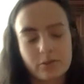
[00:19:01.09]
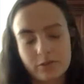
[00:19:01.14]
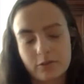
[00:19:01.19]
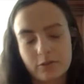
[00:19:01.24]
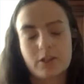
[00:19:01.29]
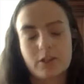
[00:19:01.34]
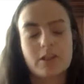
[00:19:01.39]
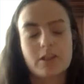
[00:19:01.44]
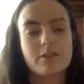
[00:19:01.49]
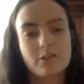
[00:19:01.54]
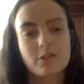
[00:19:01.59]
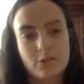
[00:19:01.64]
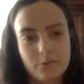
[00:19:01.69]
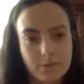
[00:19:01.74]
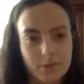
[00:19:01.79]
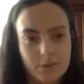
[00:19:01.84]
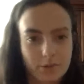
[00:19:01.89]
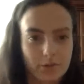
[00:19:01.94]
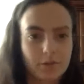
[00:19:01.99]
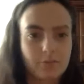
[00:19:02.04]
If Laurier is your home
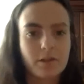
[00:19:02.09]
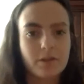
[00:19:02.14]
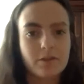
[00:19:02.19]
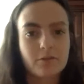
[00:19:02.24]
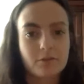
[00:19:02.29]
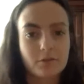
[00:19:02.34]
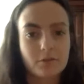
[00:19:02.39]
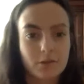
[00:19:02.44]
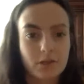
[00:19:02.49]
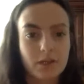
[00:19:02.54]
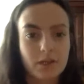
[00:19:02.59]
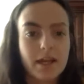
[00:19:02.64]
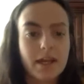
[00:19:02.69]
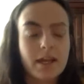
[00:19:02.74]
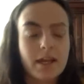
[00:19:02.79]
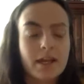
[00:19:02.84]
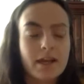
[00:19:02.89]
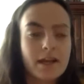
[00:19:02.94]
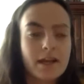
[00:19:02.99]
school, you apply through Laurier.